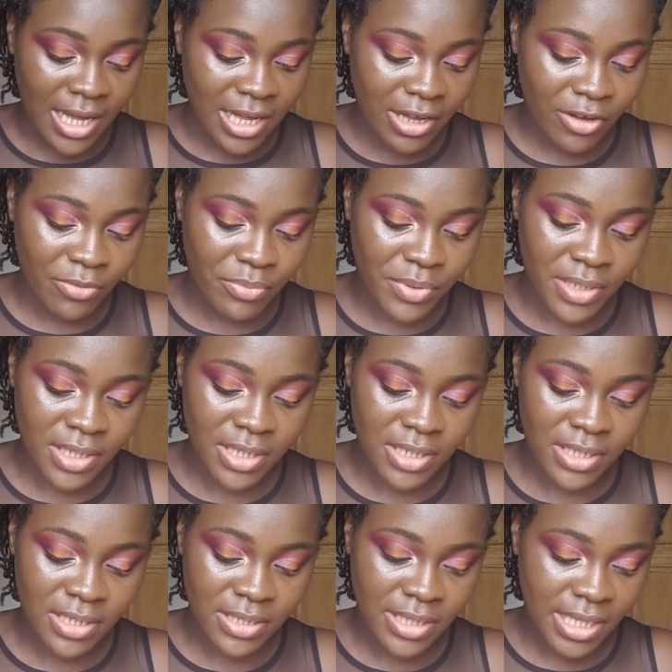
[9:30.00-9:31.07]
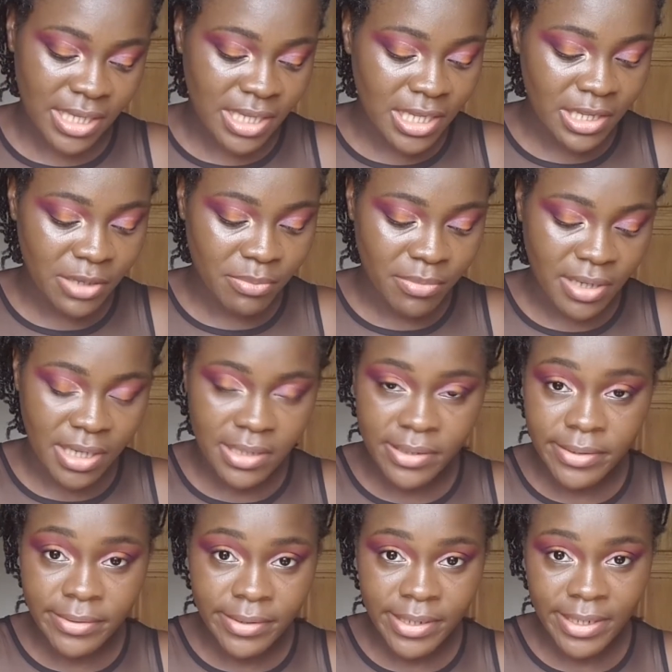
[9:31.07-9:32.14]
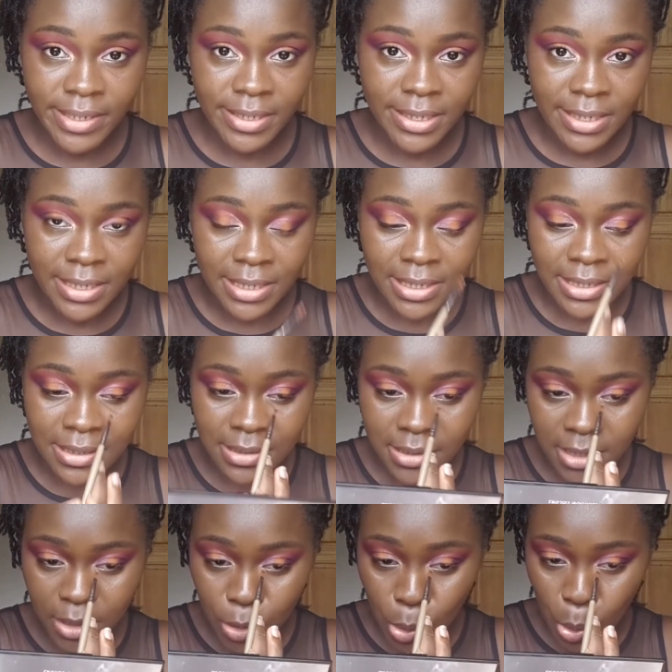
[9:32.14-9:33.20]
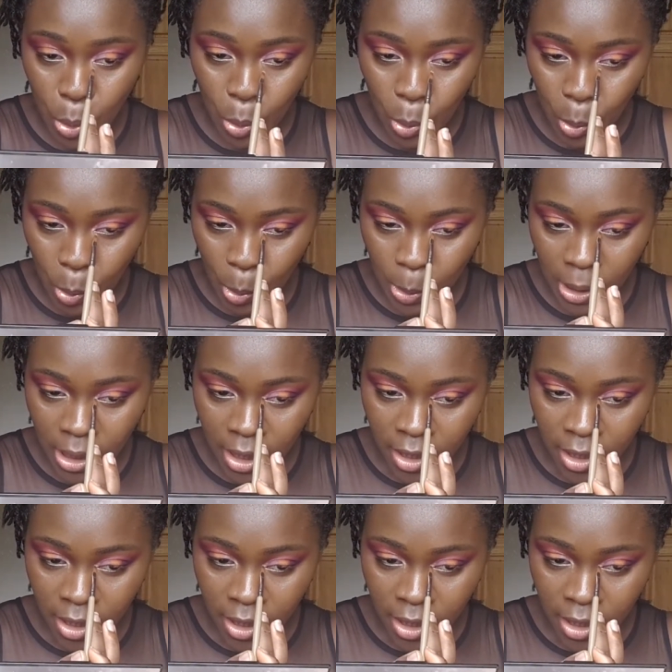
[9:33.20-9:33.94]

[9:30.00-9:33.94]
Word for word: I'll be thinking in my little head that, no,